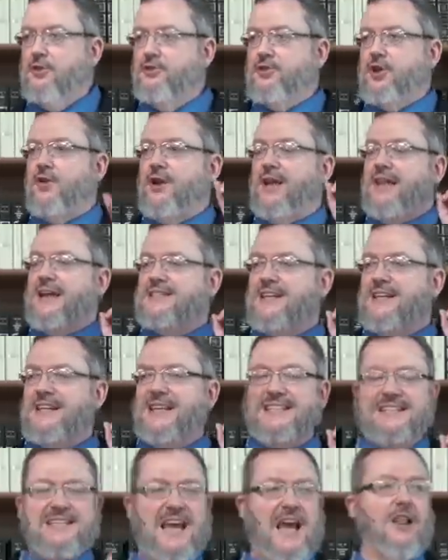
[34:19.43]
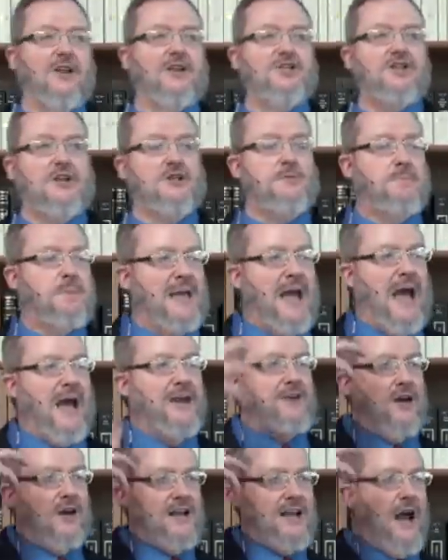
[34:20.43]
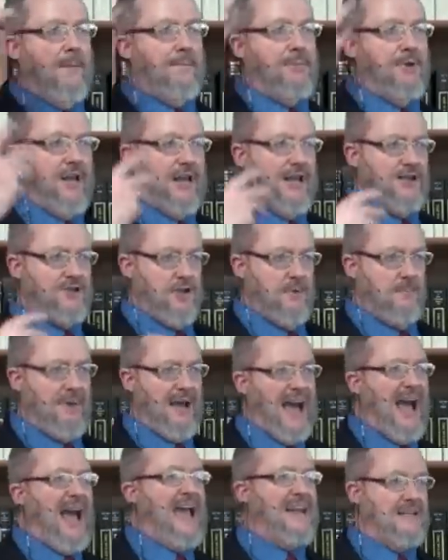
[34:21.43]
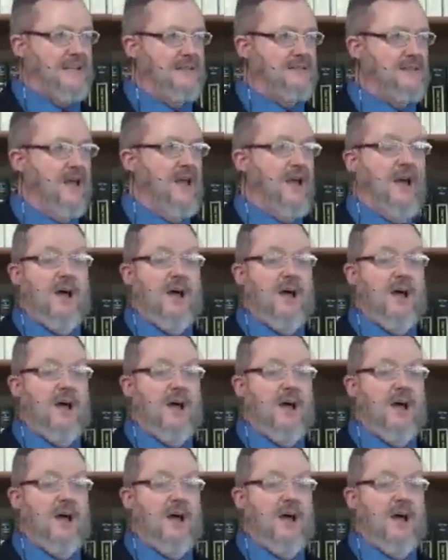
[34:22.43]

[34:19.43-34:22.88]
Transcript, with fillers: there is an intelligence beyond our comprehension behind it.